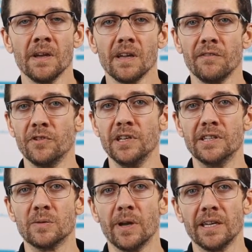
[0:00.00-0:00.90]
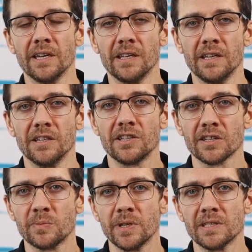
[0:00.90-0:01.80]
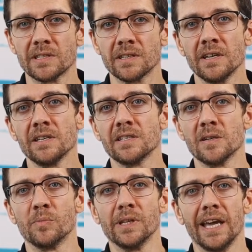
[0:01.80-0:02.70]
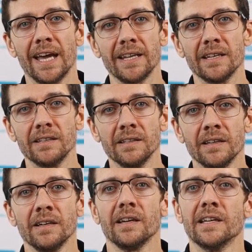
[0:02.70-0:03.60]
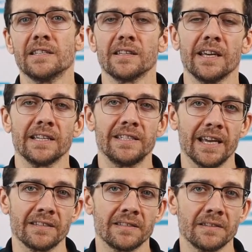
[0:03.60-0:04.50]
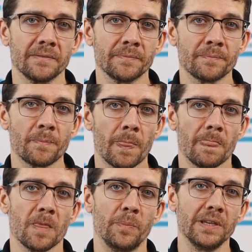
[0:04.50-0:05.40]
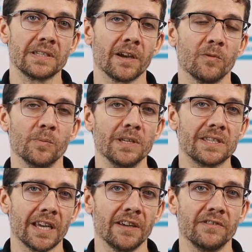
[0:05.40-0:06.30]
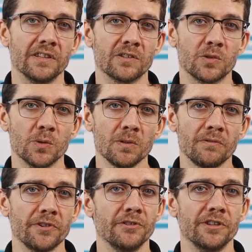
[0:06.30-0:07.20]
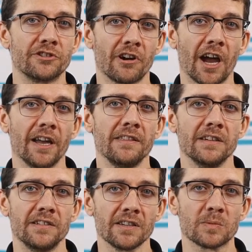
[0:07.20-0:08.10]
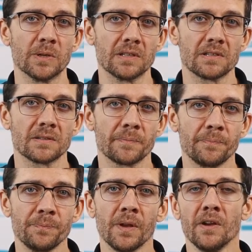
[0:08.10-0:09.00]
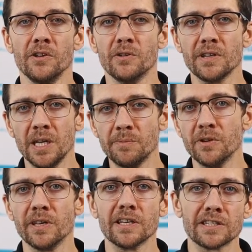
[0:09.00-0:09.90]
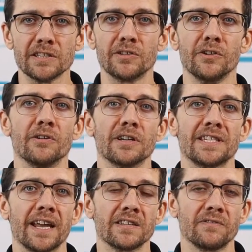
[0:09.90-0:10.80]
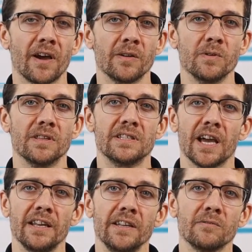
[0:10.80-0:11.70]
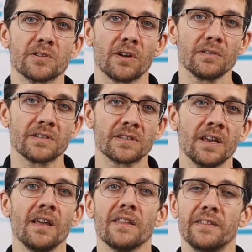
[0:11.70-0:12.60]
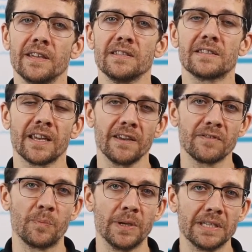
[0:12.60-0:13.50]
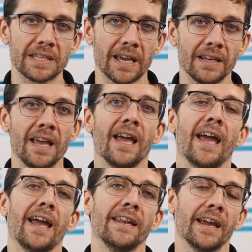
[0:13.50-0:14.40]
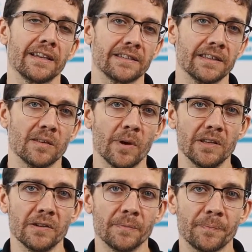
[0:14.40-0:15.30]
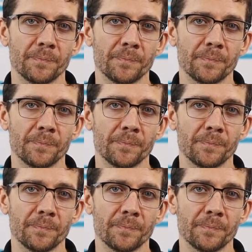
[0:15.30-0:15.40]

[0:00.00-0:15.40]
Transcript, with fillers: If you need to make any adjustments, simply edit and select test. The PSET will be saved in the tool for you to try the adjustments. You can keep doing this until you are satisfied with the tightening results, then save the PSET and exit the menu.